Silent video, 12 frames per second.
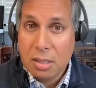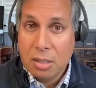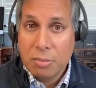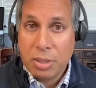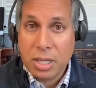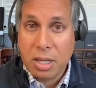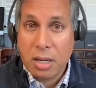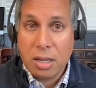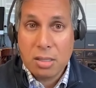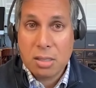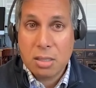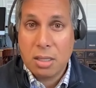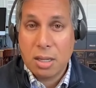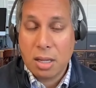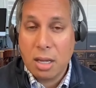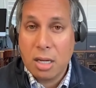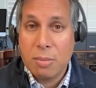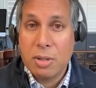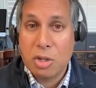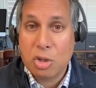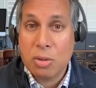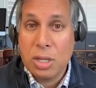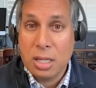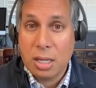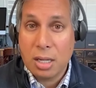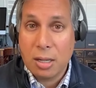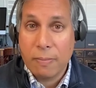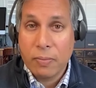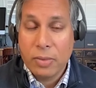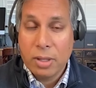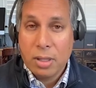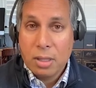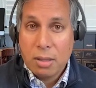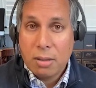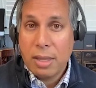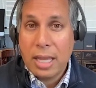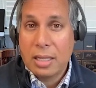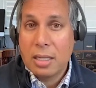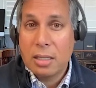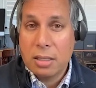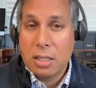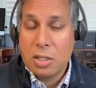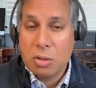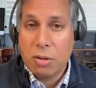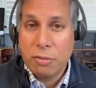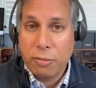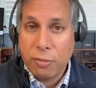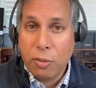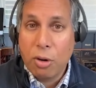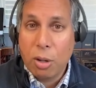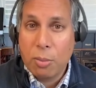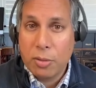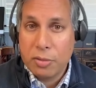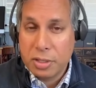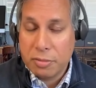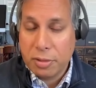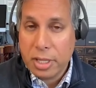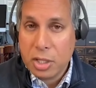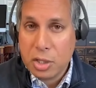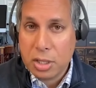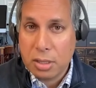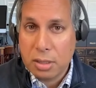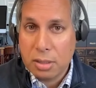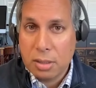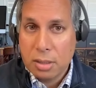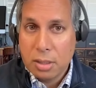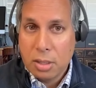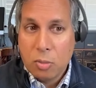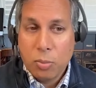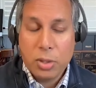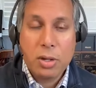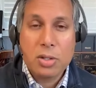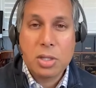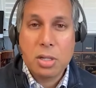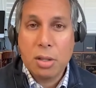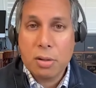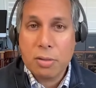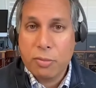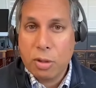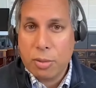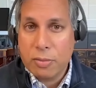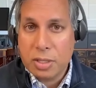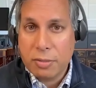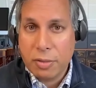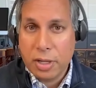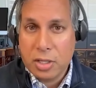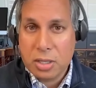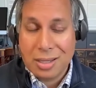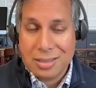because the economy is shrinking, that can lead to a form of deflation. But there's another form of deflation that's